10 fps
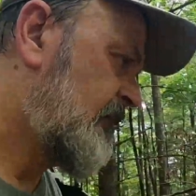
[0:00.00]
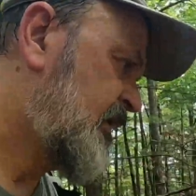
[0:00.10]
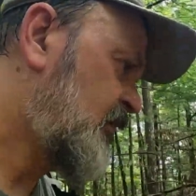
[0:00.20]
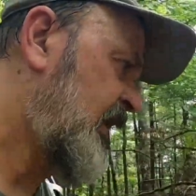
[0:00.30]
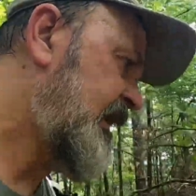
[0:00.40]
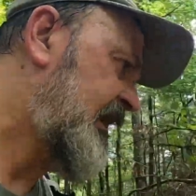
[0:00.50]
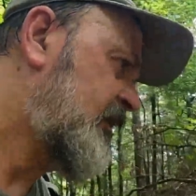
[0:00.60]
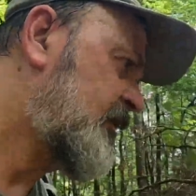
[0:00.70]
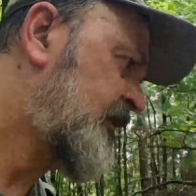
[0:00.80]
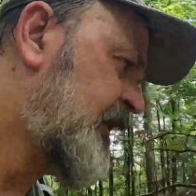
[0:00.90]
Between
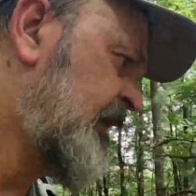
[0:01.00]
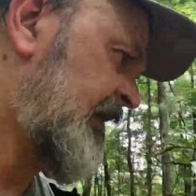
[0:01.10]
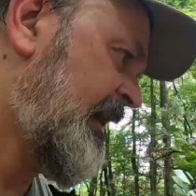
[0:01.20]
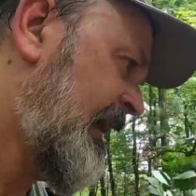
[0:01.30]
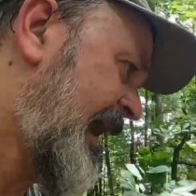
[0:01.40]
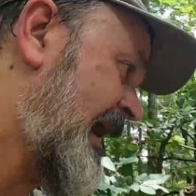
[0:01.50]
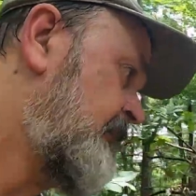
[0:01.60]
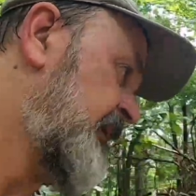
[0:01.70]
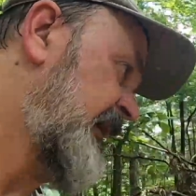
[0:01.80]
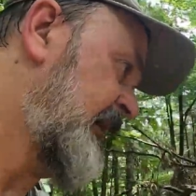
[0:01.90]
Neal's
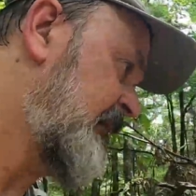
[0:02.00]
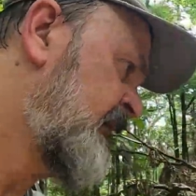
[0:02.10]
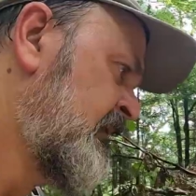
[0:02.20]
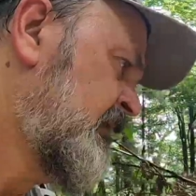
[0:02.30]
Gap and